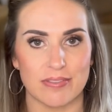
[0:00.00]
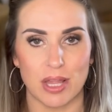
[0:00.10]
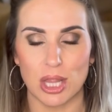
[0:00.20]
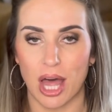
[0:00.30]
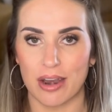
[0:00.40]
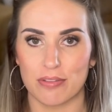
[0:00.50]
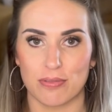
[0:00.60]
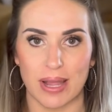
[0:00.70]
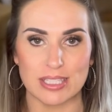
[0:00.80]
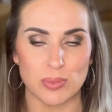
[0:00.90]
A lot of
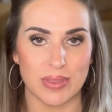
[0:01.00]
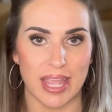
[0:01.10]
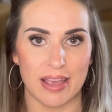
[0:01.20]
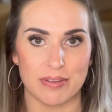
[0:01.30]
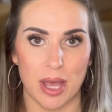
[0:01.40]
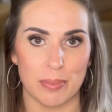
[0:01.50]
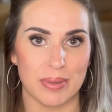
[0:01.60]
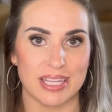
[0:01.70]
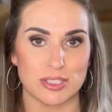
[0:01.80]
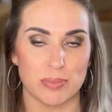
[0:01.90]
friends, when they have come
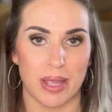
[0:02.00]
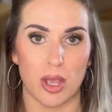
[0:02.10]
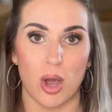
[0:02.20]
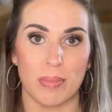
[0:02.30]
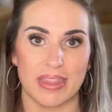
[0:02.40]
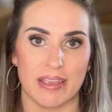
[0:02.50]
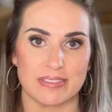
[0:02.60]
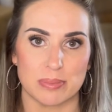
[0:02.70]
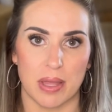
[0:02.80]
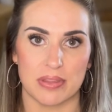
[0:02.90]
into my home and they've
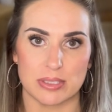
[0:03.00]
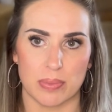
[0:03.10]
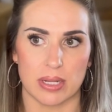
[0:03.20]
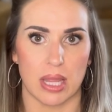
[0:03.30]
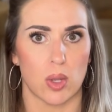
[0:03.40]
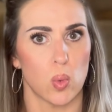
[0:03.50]
smelled this one, they're like,